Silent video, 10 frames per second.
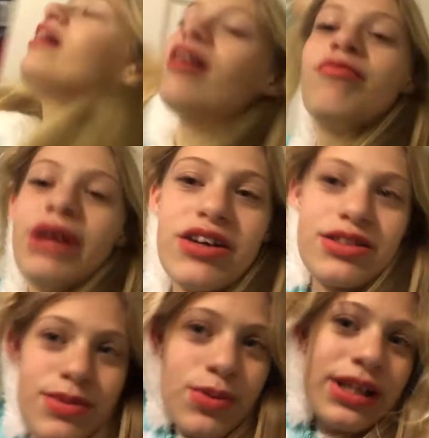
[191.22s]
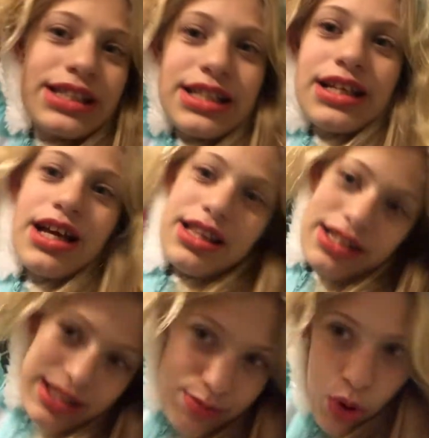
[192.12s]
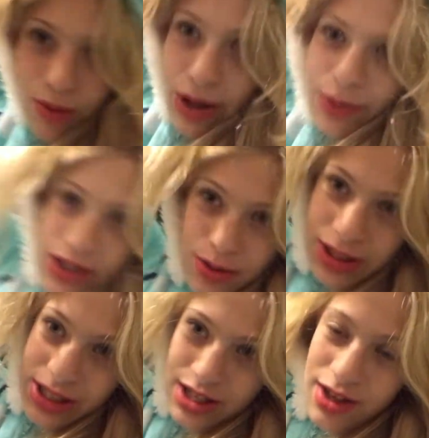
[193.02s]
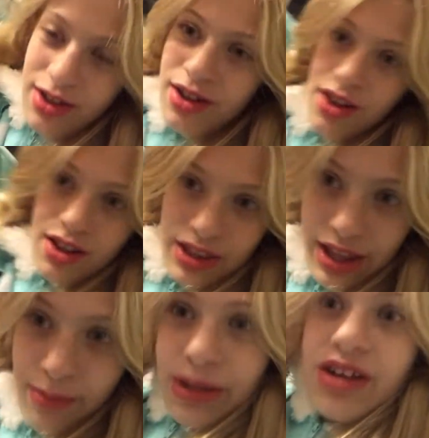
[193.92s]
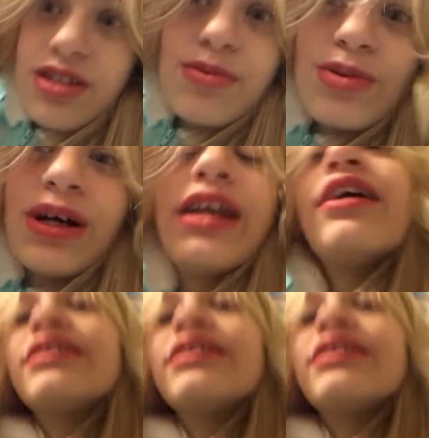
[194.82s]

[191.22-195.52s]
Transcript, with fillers: of my Christmas onesie. This is more my winter onesie than my Christmas one.